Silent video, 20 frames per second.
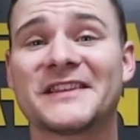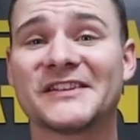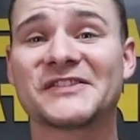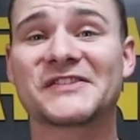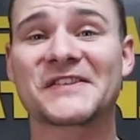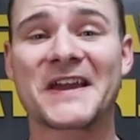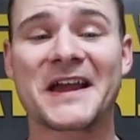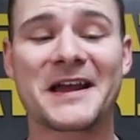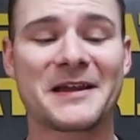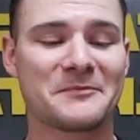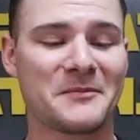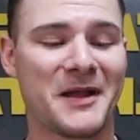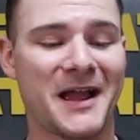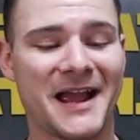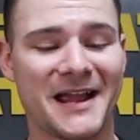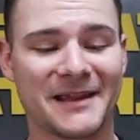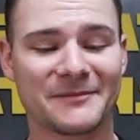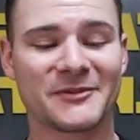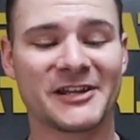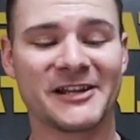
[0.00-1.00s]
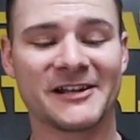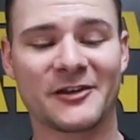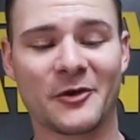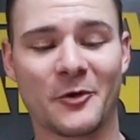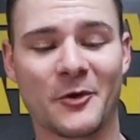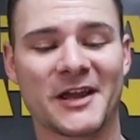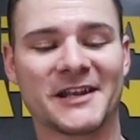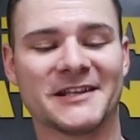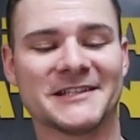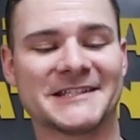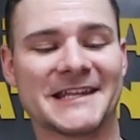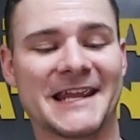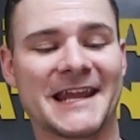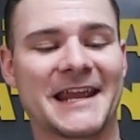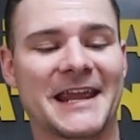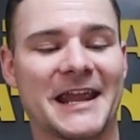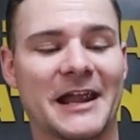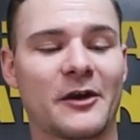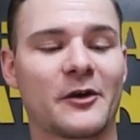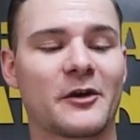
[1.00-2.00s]
This time I'm going to go ahead and
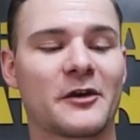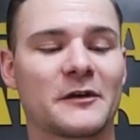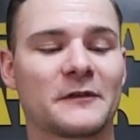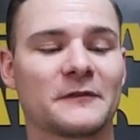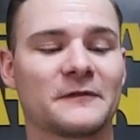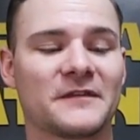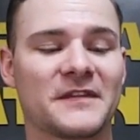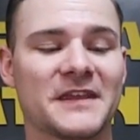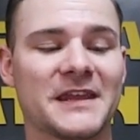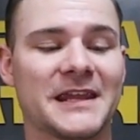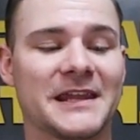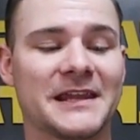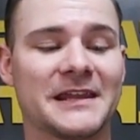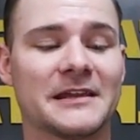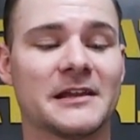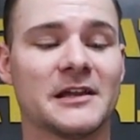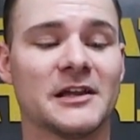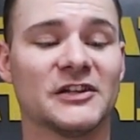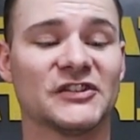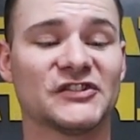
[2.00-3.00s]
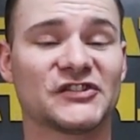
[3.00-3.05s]
take care of the